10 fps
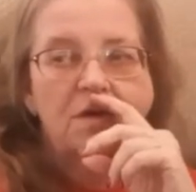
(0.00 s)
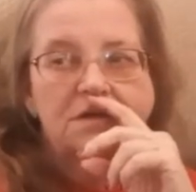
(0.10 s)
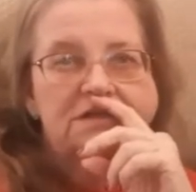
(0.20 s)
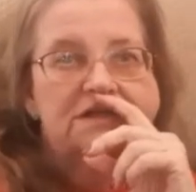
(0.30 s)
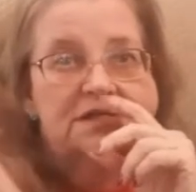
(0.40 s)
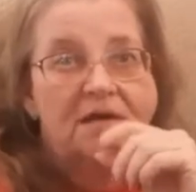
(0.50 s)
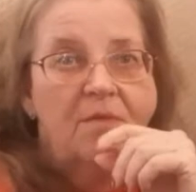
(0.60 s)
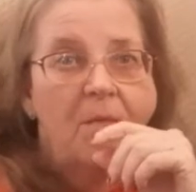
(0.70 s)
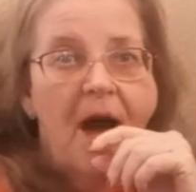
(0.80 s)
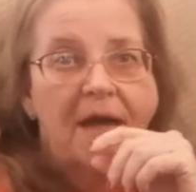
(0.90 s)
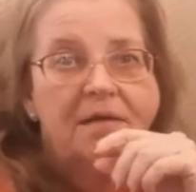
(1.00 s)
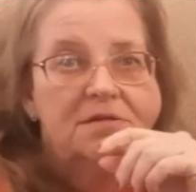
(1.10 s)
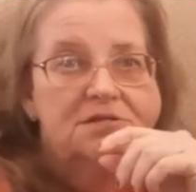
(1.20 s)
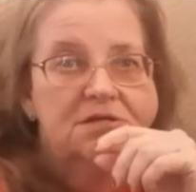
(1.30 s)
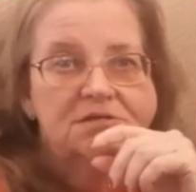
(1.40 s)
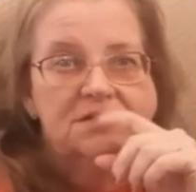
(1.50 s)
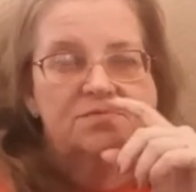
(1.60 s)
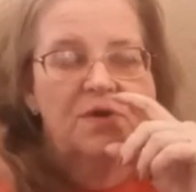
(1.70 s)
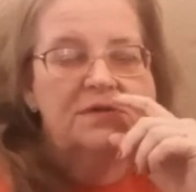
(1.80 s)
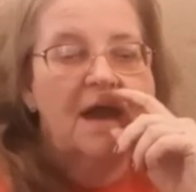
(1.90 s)
Did you see him go by? He, he just
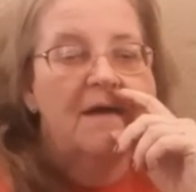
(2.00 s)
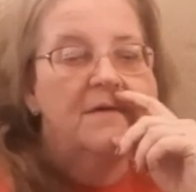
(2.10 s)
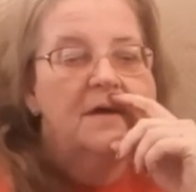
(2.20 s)
went, yeah.